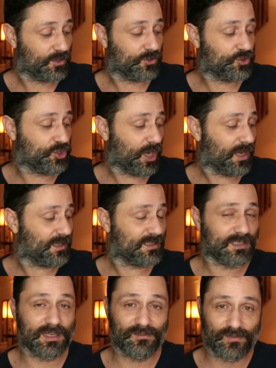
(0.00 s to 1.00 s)

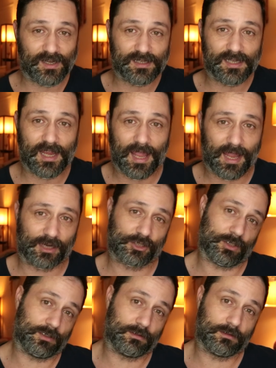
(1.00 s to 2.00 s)
JCVD
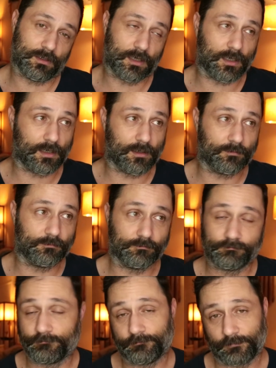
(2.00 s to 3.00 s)
action,
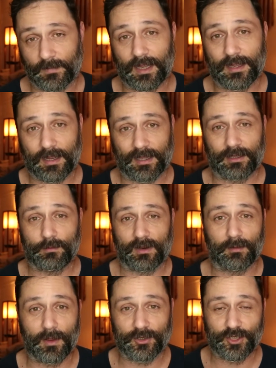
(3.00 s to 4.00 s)
I highly
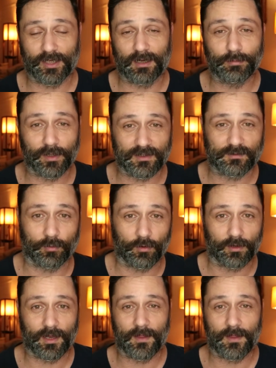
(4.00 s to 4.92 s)
recommend checking out Bloodsport.